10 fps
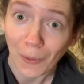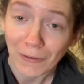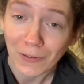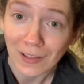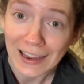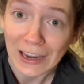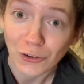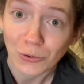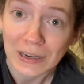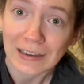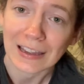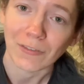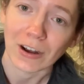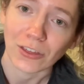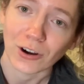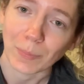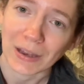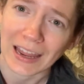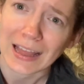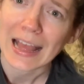I feel like I do need to give another
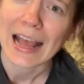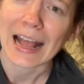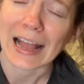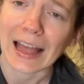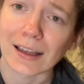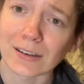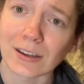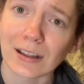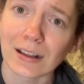update, and